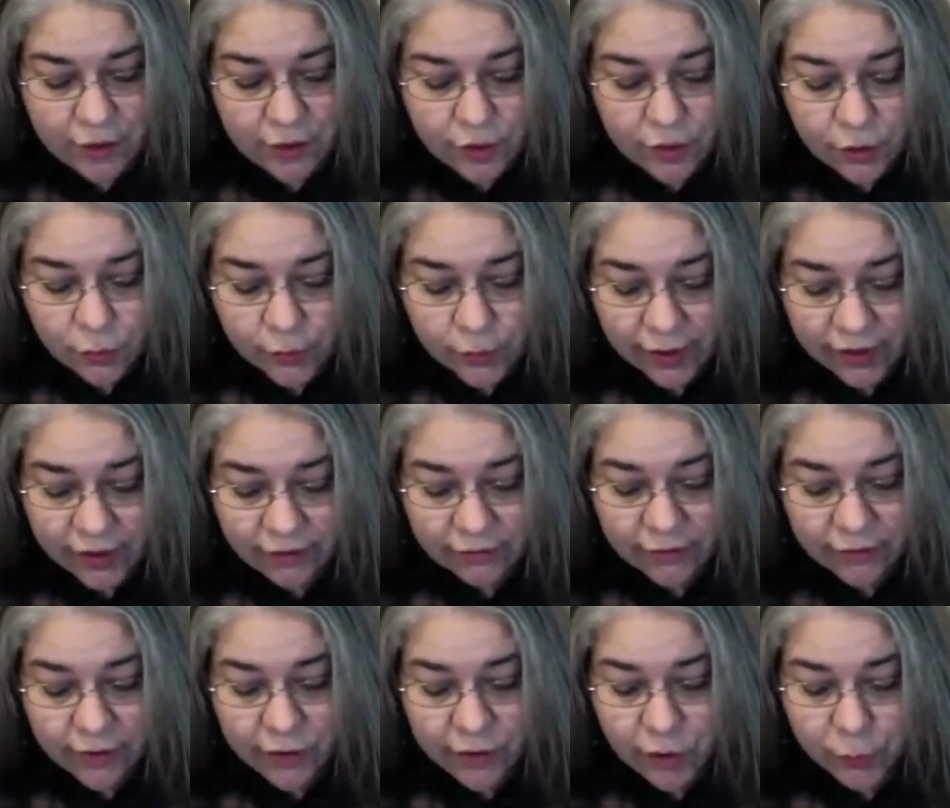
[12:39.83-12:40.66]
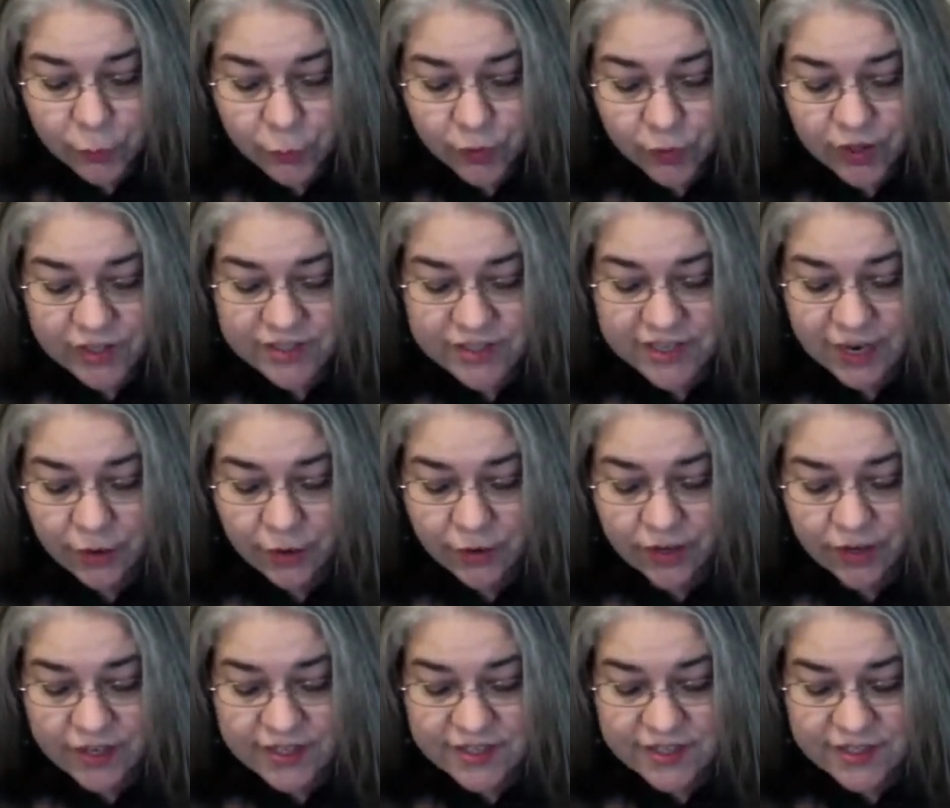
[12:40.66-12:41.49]
Grandfather put down
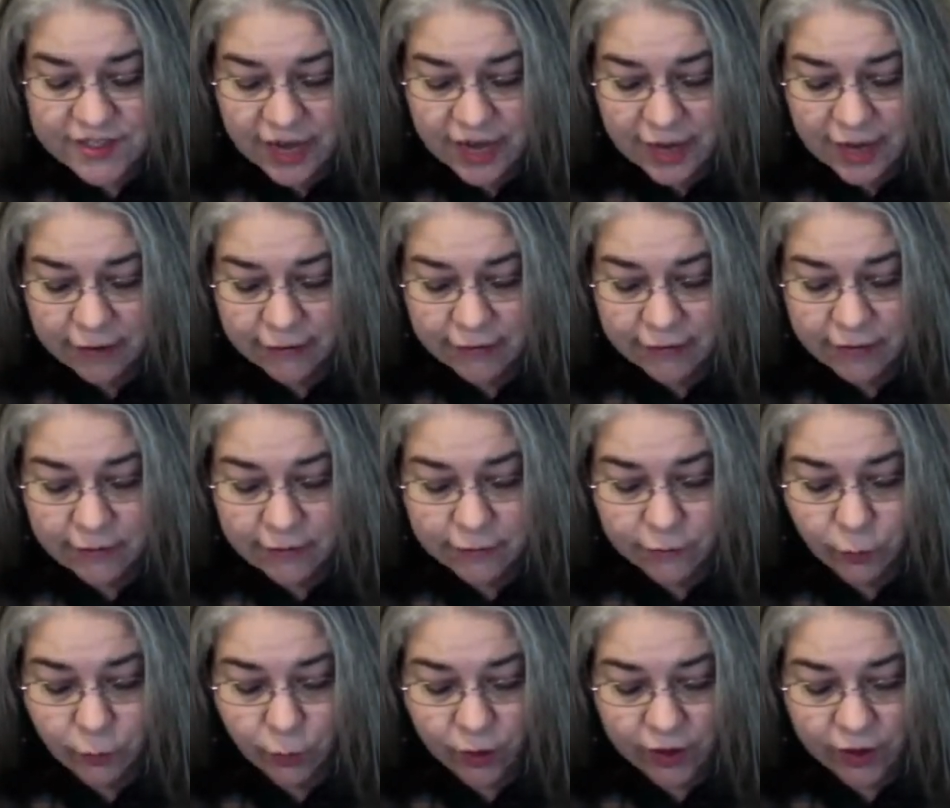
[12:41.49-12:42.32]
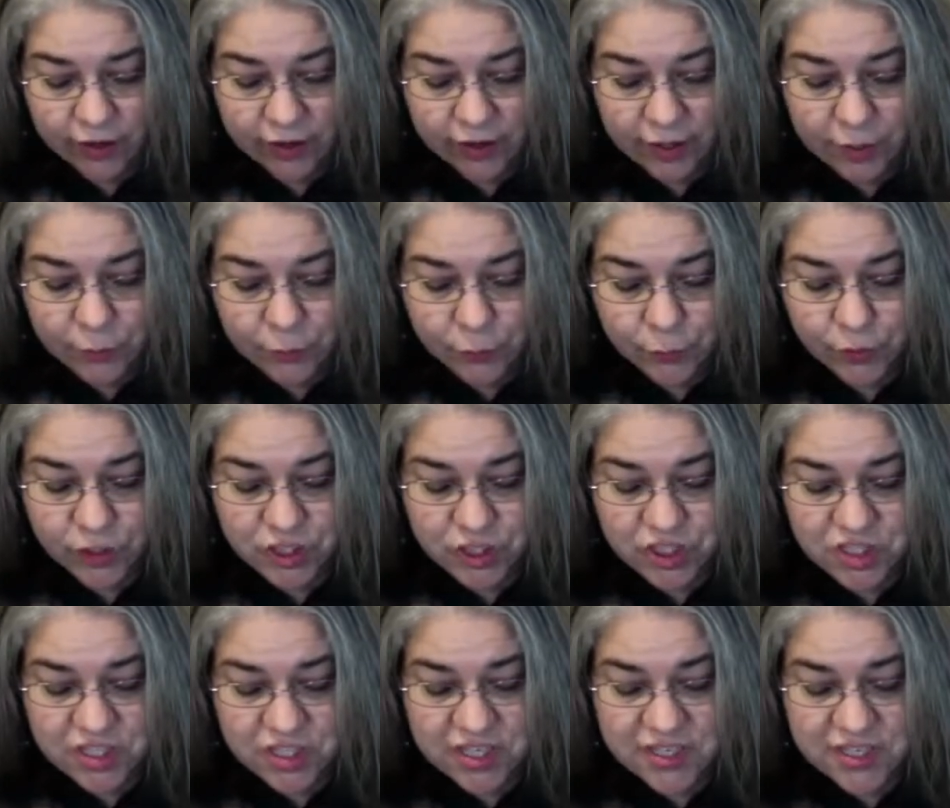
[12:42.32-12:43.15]
his knife and fork and
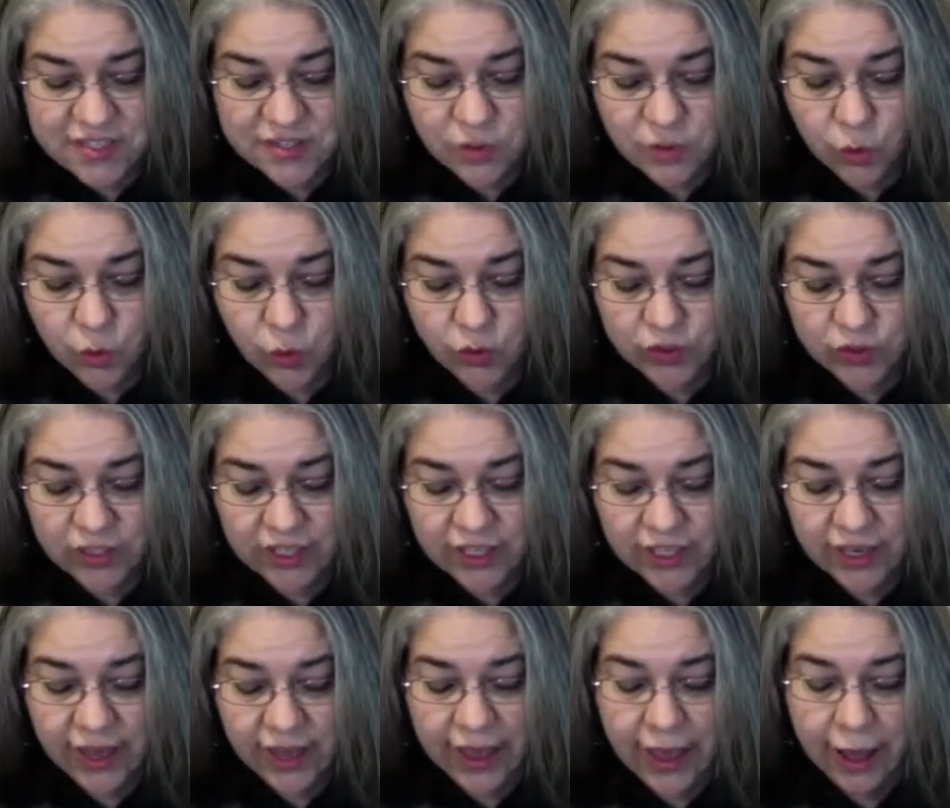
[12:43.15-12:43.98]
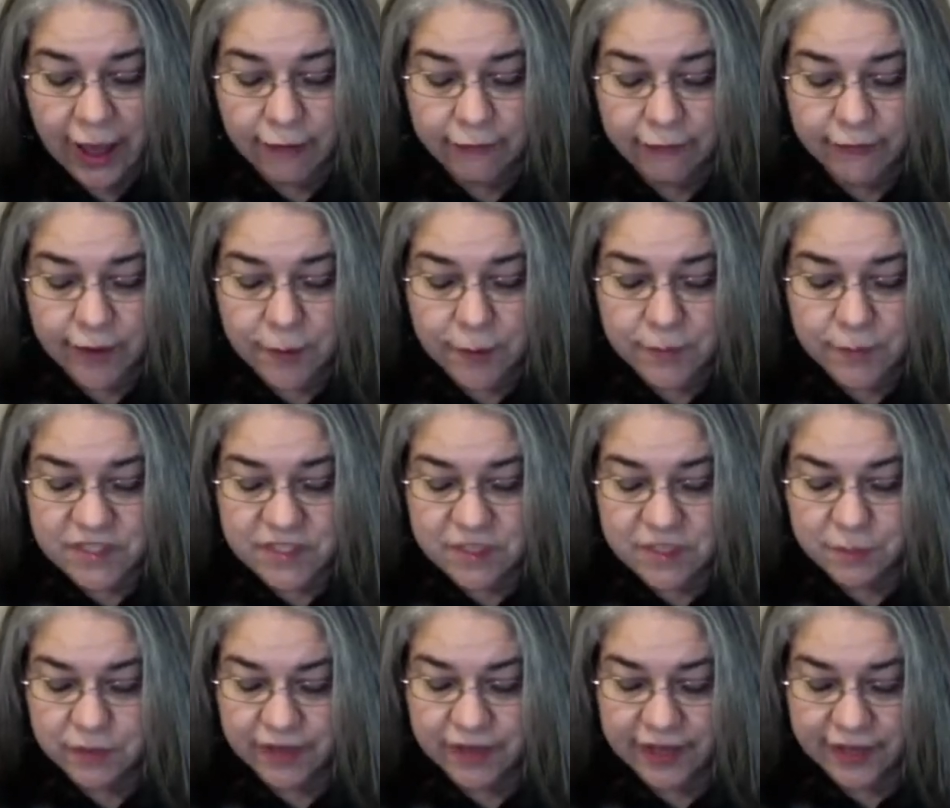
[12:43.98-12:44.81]
pushed his only
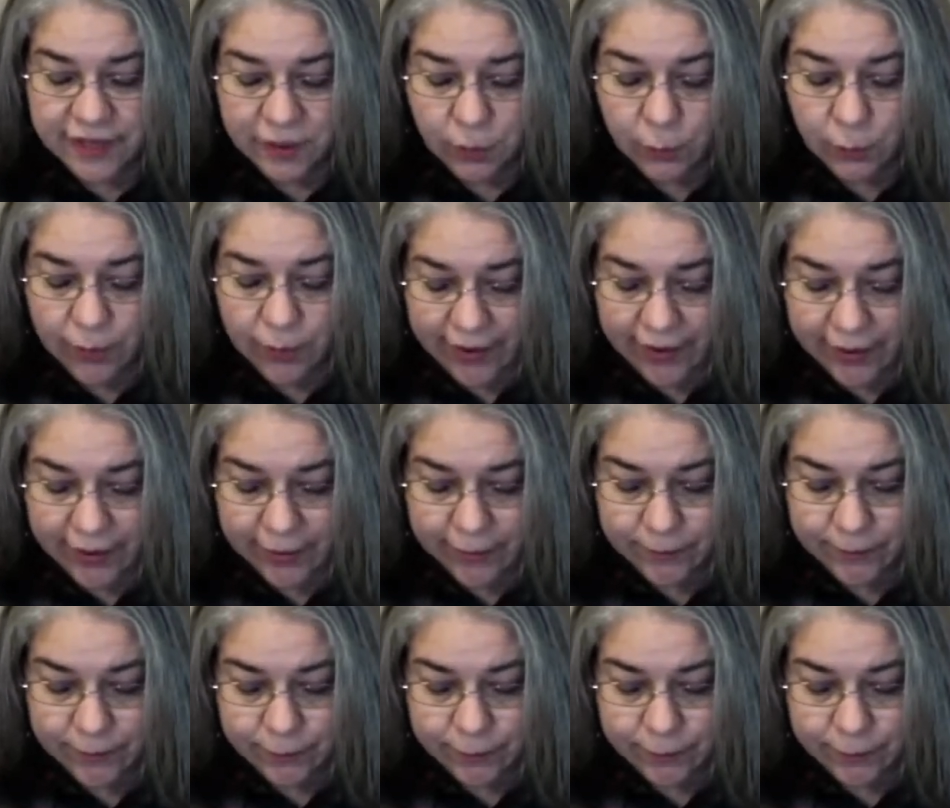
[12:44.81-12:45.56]
half-empty plate away.